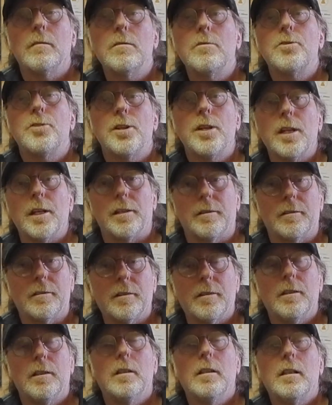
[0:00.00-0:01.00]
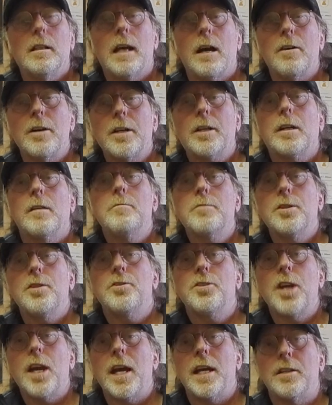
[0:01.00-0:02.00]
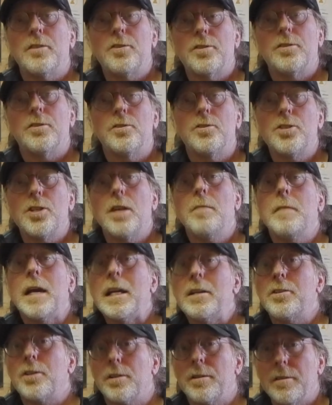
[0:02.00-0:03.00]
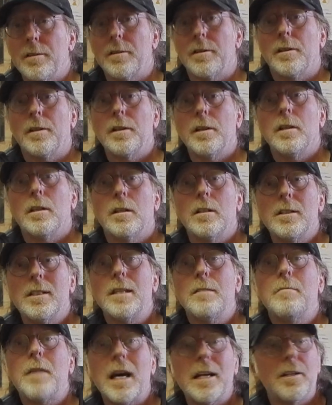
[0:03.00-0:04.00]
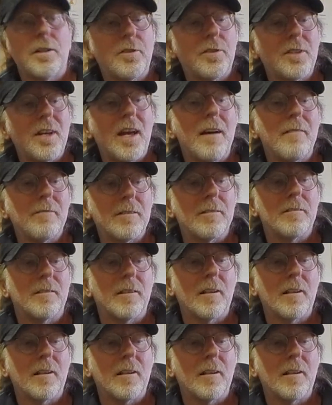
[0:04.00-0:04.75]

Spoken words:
G. Now here comes the change. G major, D minor 7,